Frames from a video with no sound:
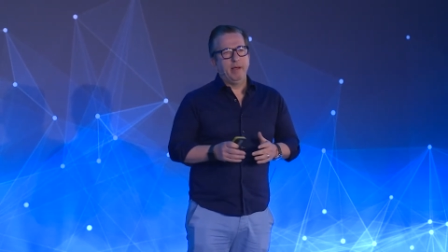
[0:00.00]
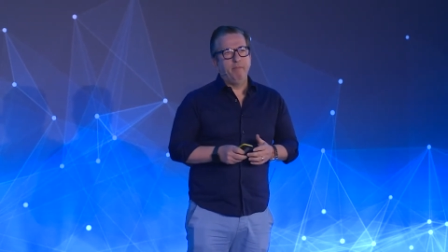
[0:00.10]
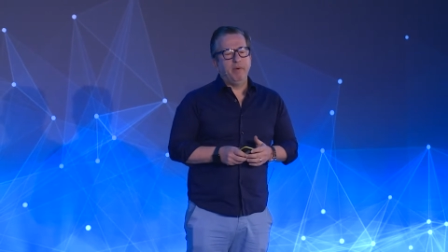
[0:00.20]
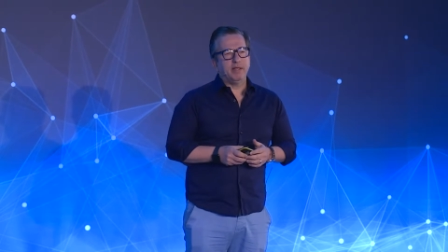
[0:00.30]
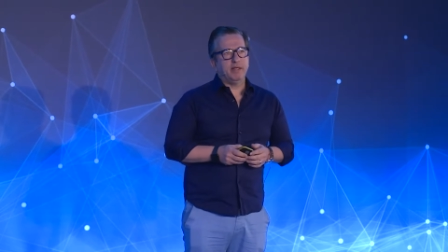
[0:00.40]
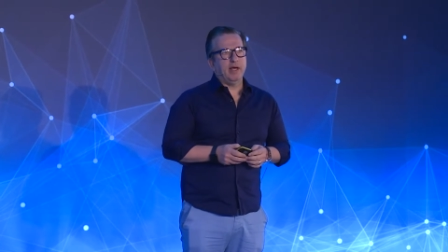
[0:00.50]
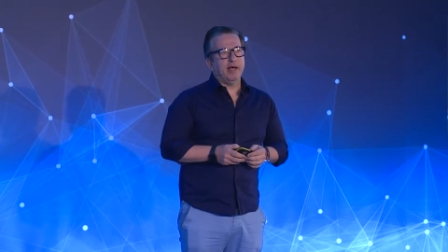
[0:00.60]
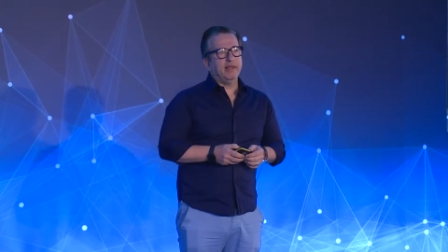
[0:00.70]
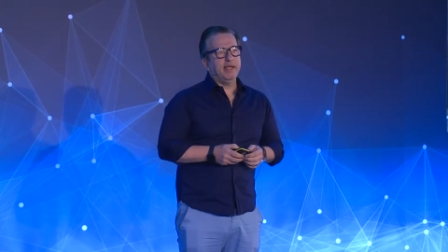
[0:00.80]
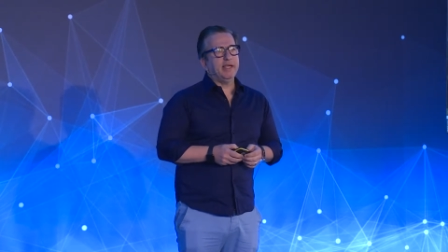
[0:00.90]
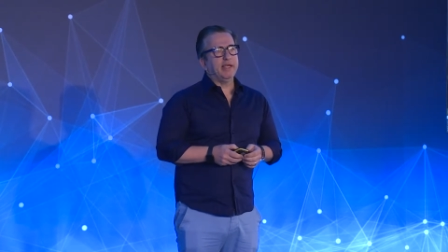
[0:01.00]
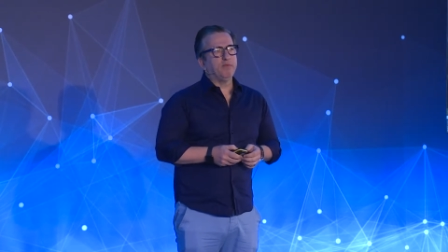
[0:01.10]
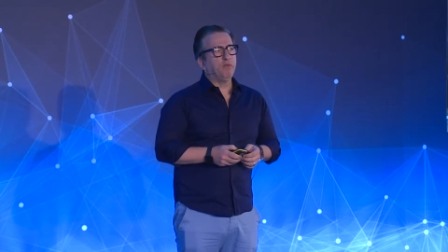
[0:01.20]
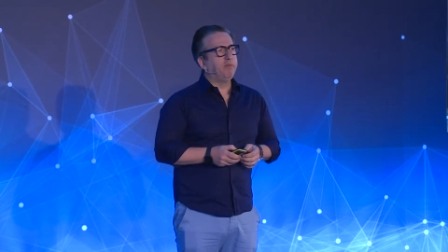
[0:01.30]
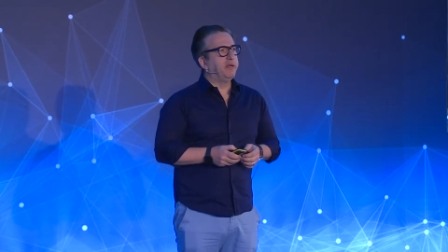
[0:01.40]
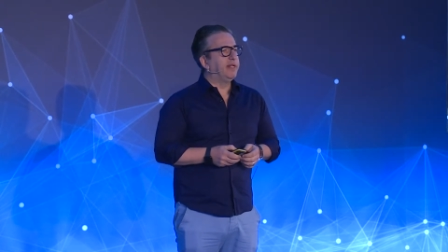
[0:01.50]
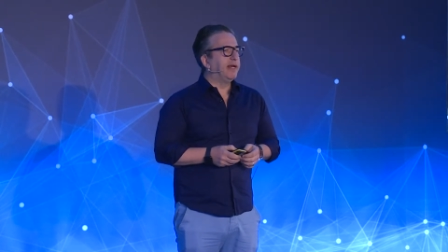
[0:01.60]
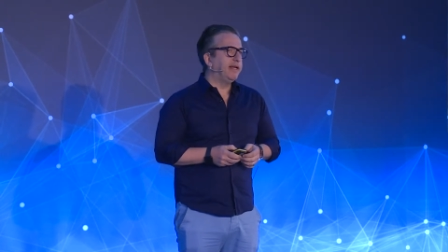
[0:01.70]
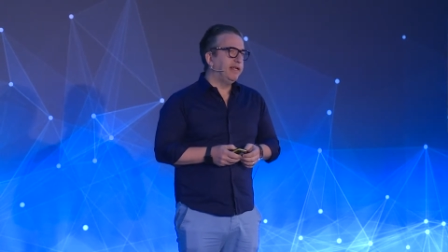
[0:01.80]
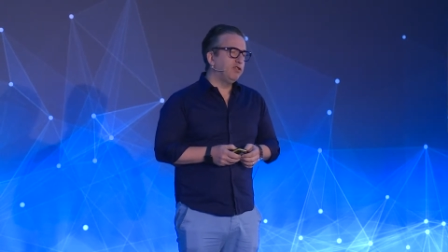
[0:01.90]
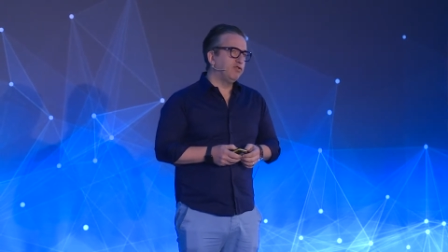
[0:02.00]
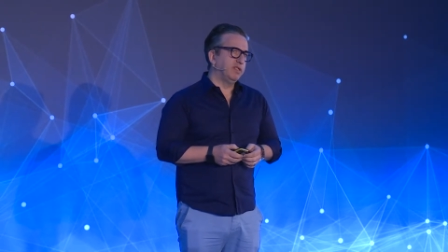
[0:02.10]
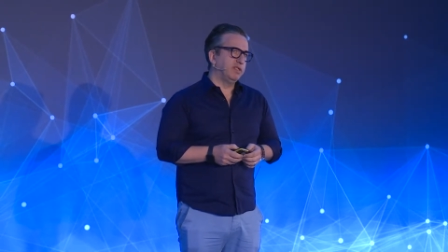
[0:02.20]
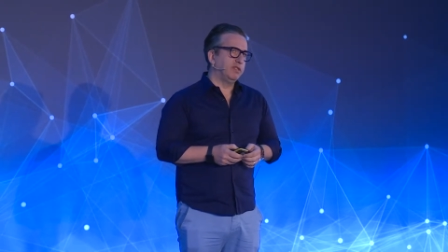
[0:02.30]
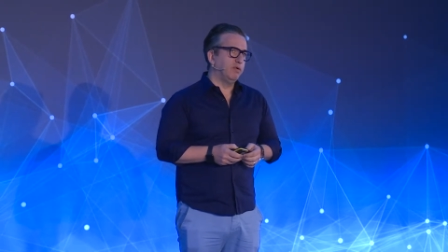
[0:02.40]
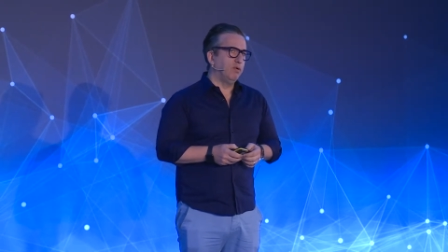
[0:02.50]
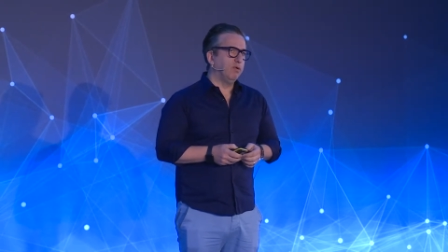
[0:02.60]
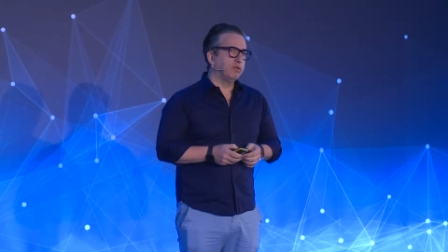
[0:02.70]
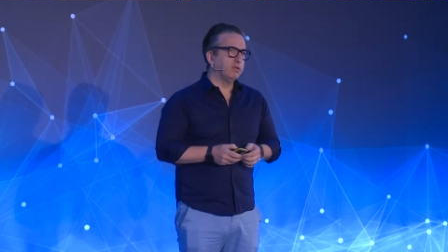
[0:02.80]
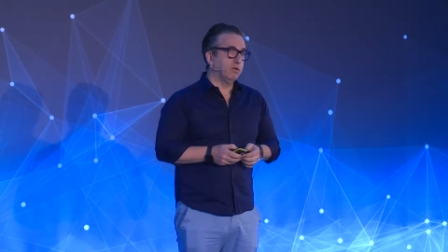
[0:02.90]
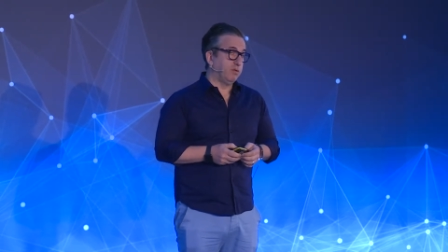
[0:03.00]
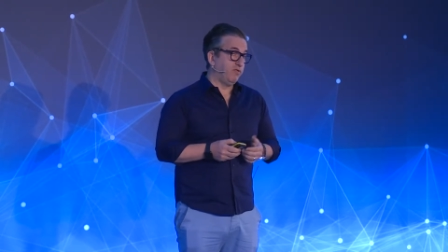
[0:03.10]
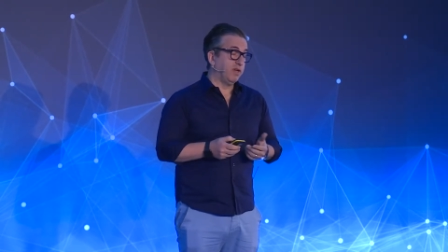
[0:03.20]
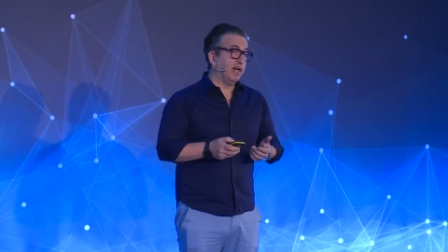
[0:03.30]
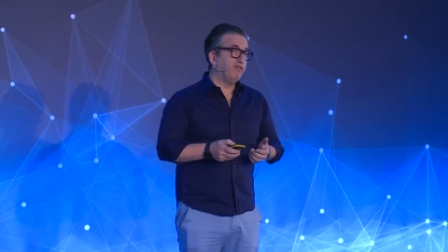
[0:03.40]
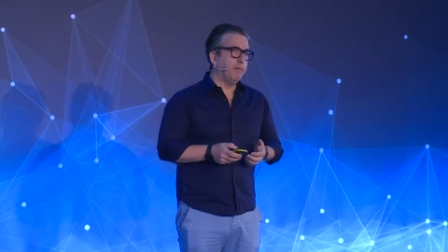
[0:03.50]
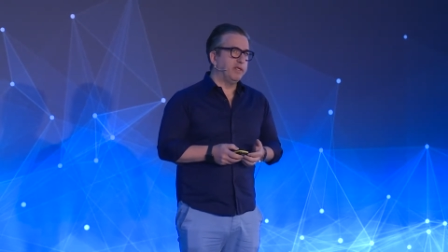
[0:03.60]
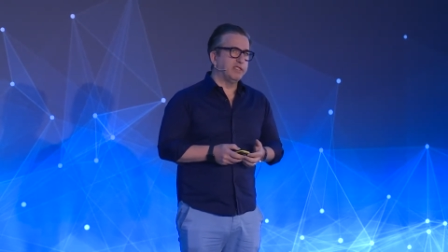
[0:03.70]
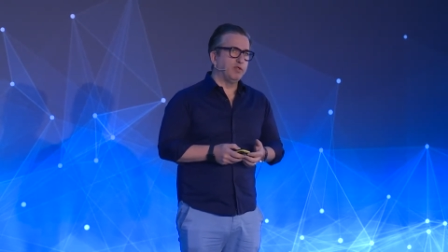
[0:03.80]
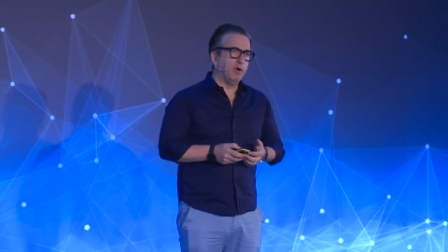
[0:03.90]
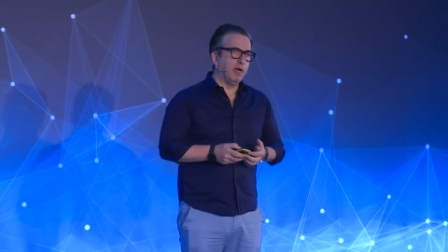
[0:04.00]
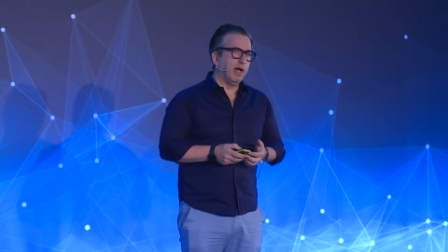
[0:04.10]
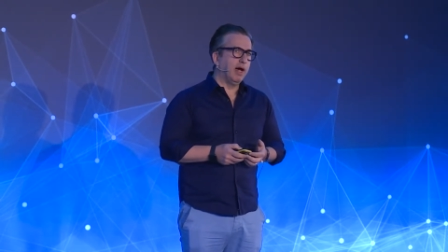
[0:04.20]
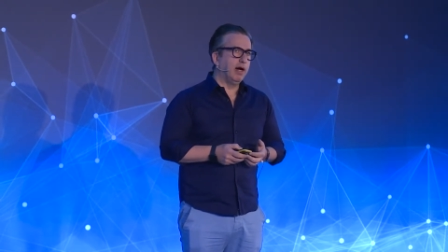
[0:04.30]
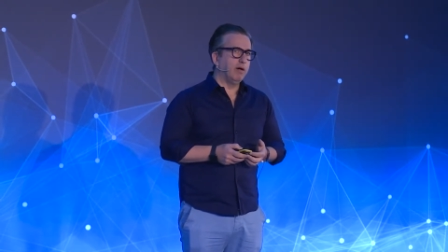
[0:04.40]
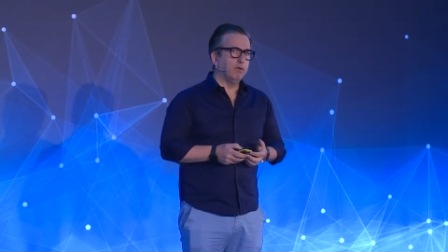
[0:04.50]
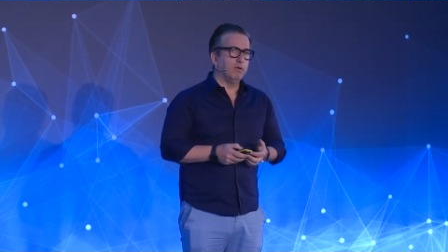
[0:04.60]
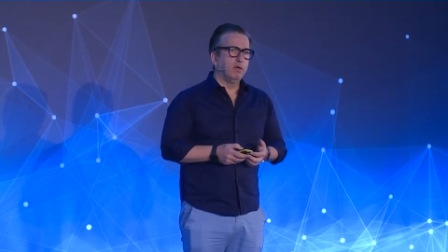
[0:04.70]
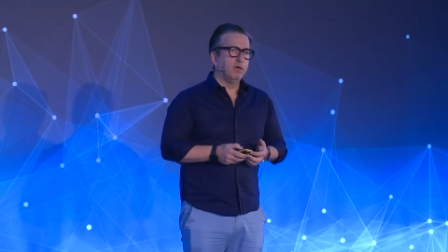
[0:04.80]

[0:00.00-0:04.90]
But I think it would be in their interest also, also for governments to allow